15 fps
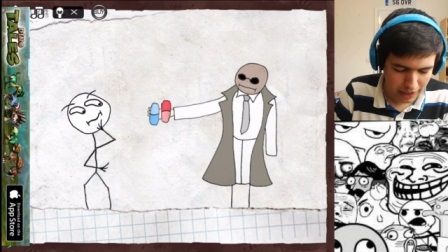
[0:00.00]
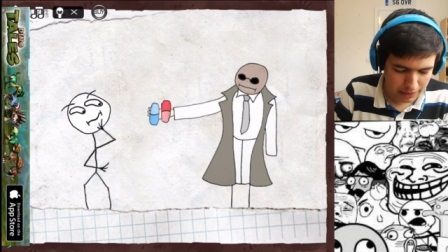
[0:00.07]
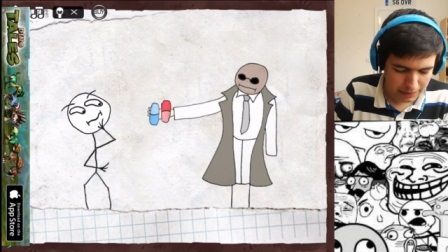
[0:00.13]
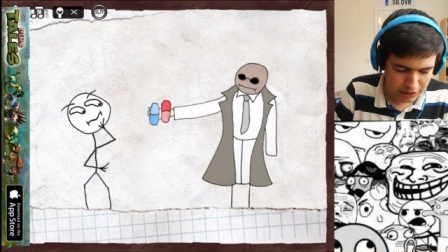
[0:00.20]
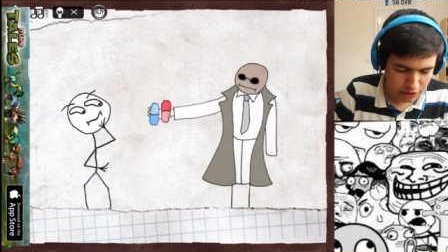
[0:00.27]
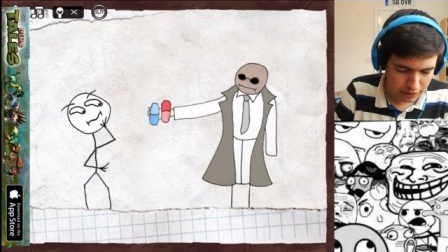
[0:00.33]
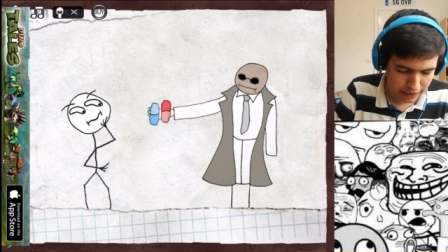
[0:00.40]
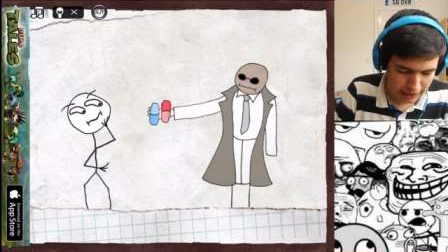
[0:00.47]
I'm meant
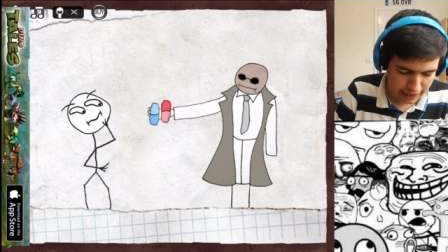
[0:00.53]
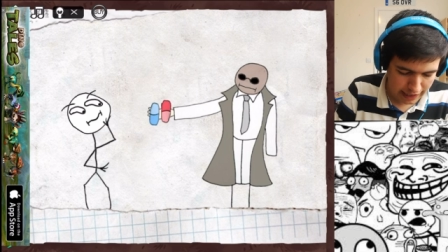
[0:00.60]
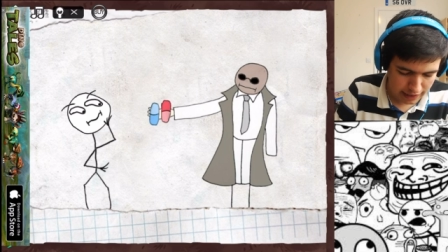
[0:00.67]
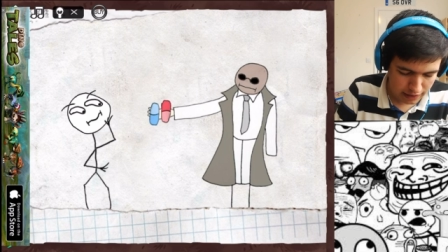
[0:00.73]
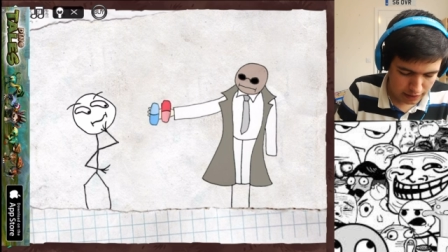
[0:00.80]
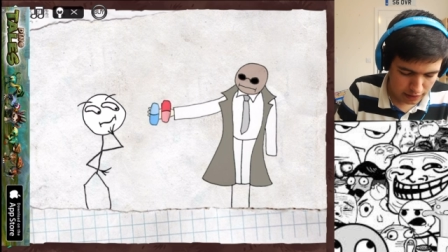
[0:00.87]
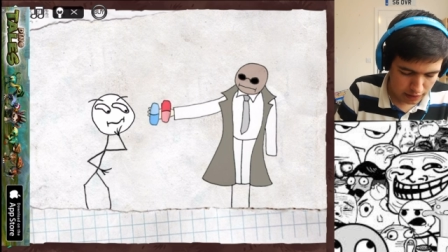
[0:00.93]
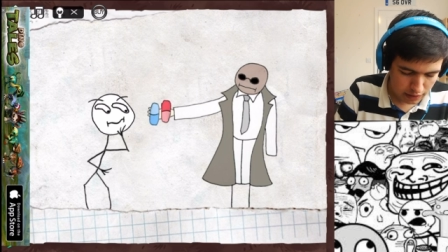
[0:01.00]
to be doing
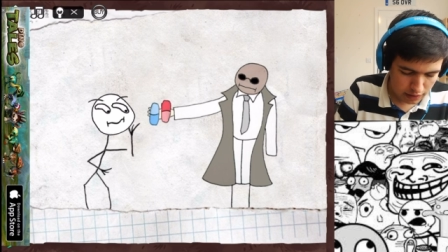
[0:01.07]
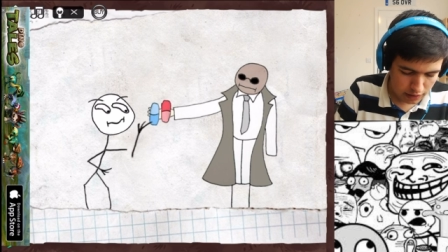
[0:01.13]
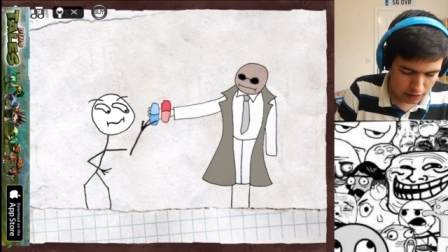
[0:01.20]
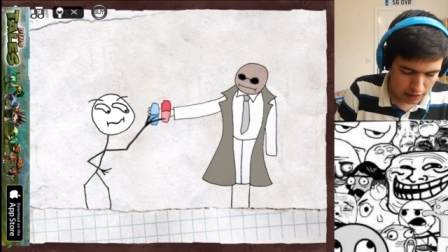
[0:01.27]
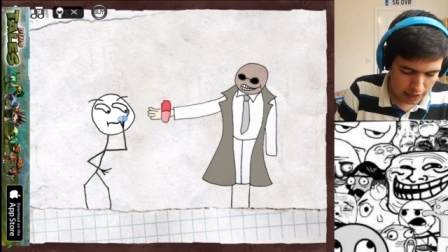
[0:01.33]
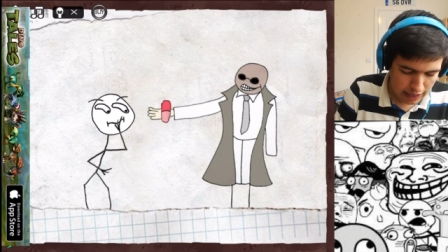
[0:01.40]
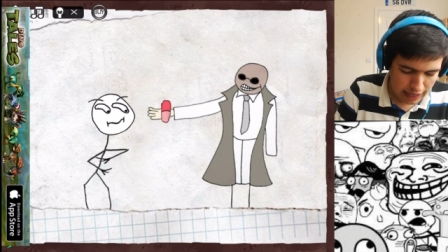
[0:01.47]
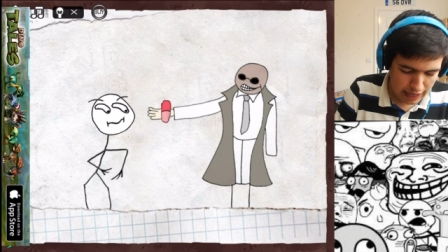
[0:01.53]
here.
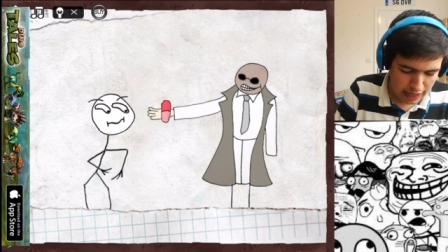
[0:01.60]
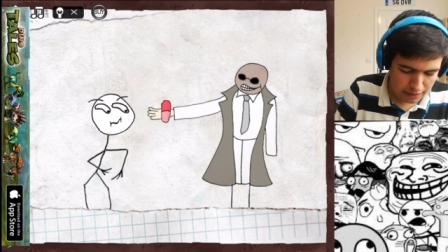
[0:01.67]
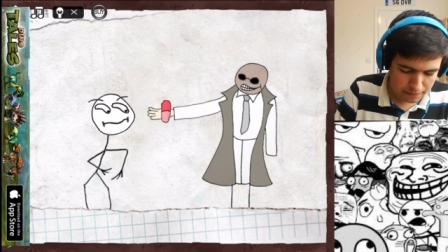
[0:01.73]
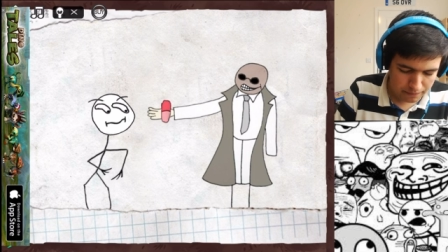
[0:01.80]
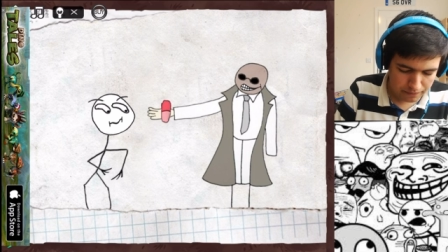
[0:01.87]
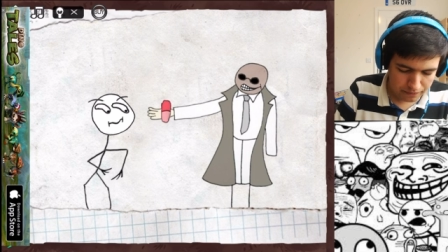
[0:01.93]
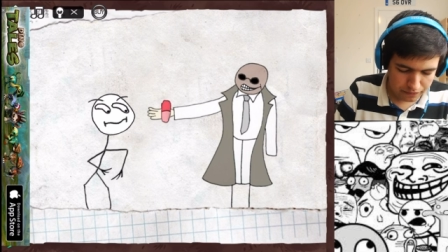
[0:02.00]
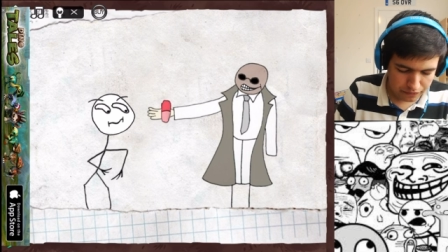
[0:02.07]

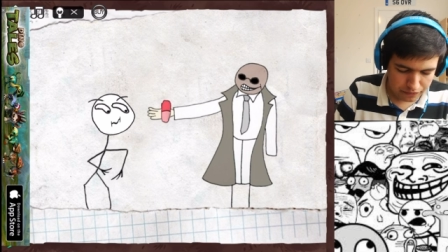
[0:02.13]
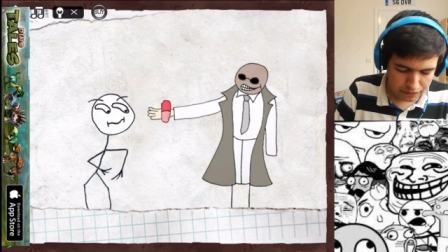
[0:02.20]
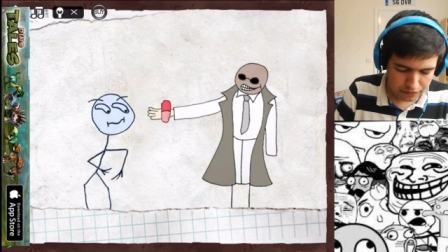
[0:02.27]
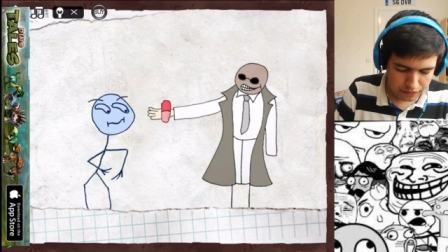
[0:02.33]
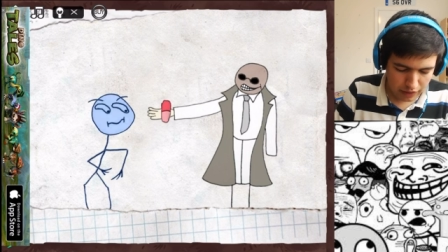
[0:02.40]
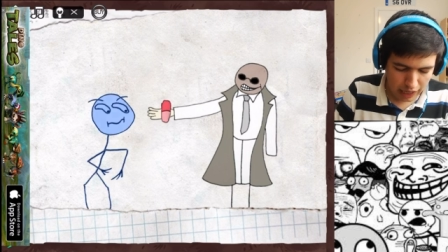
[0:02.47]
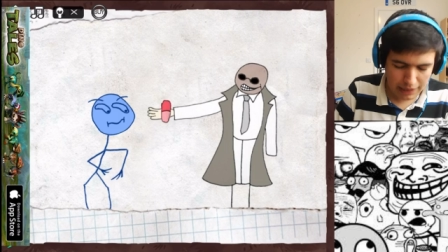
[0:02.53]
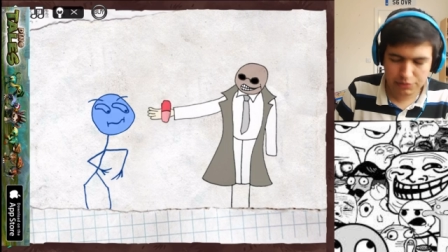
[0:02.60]
Um,
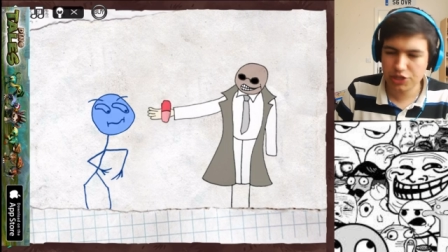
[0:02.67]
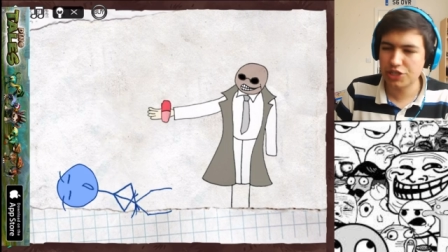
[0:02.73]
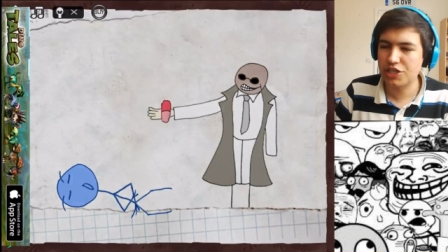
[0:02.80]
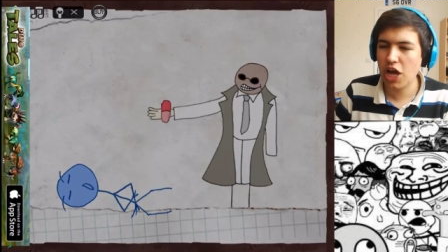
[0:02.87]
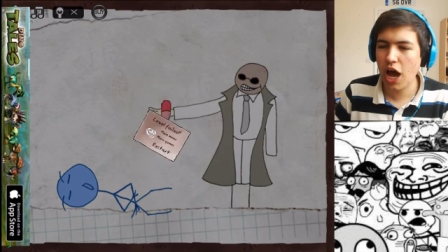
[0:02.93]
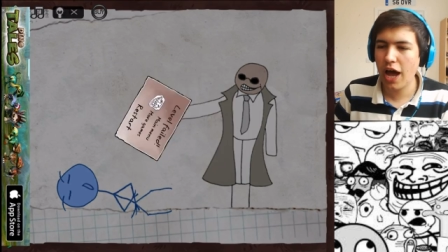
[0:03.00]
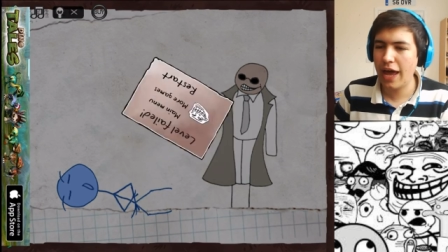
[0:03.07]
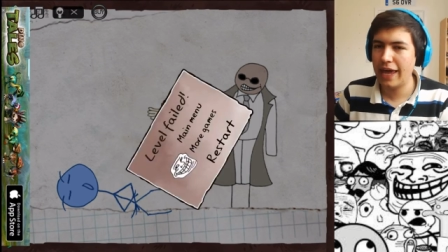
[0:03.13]
I'm
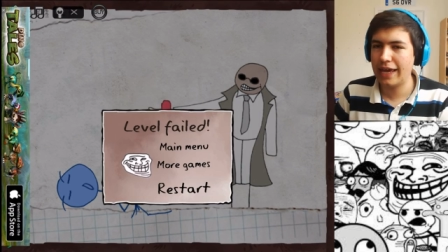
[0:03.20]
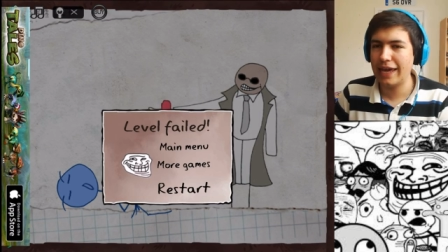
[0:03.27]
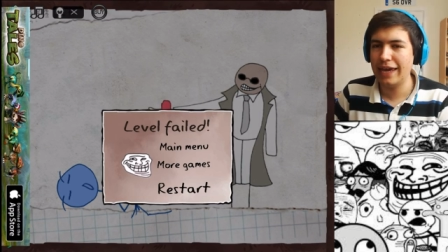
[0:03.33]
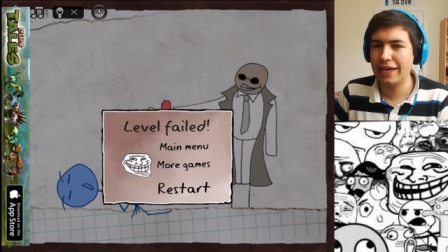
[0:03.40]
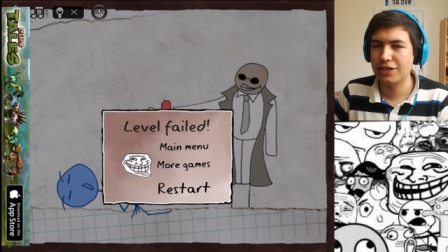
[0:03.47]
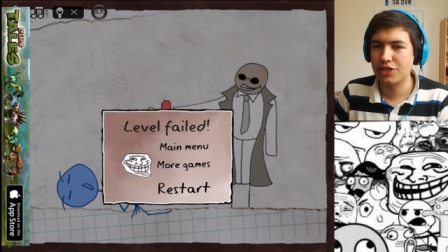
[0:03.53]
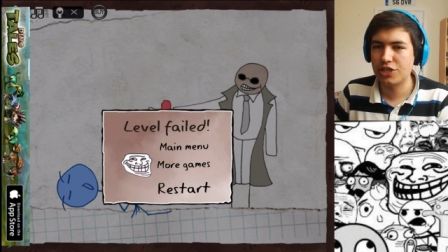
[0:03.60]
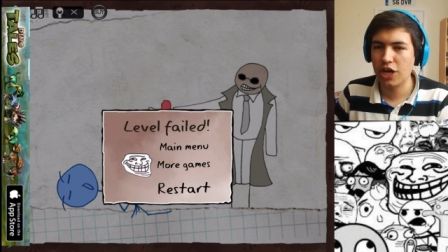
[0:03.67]
just dying
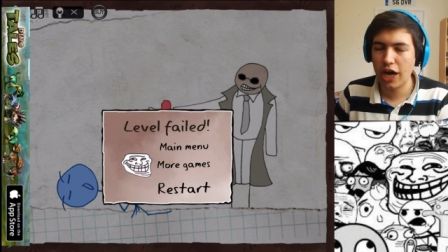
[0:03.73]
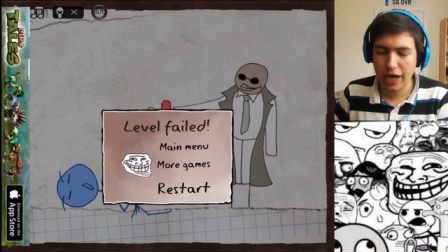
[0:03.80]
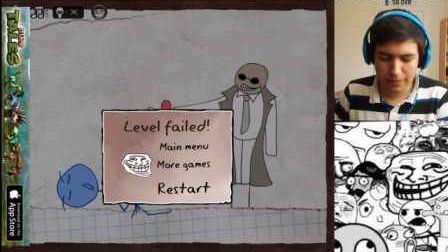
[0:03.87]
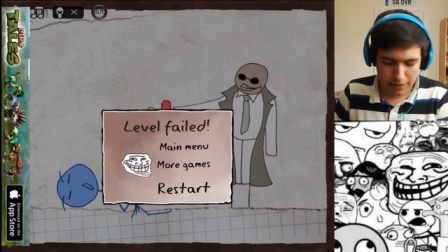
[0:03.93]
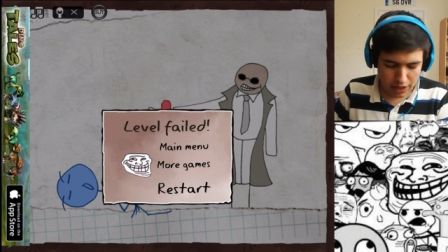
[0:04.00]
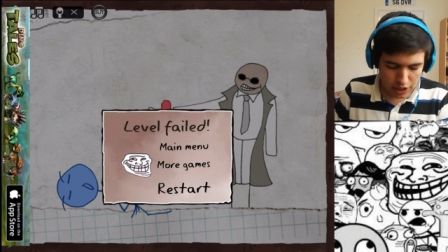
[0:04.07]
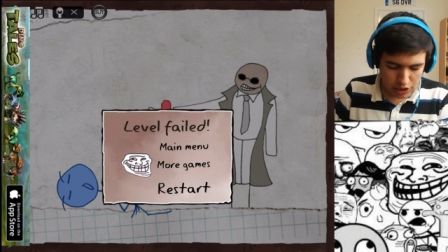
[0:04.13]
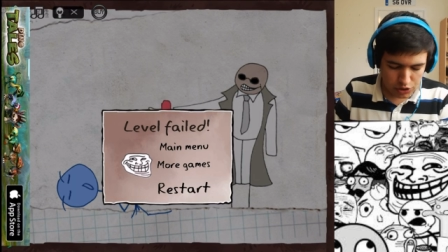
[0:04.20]
each
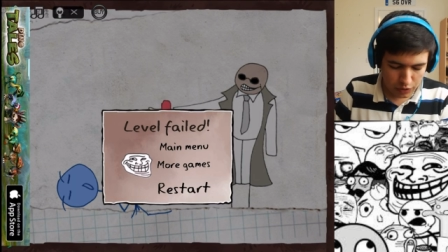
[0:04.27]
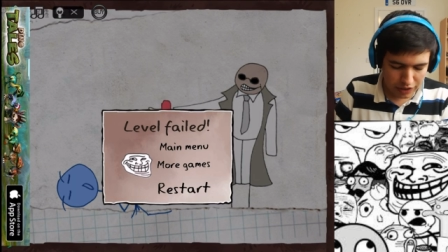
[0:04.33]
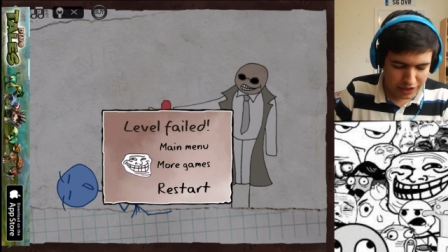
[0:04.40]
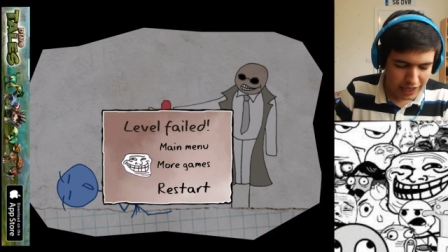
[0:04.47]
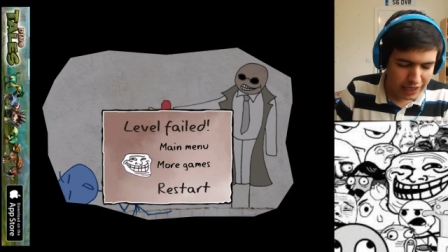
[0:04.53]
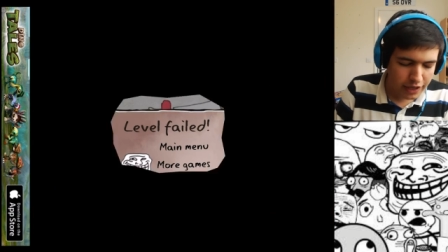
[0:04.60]
time. So I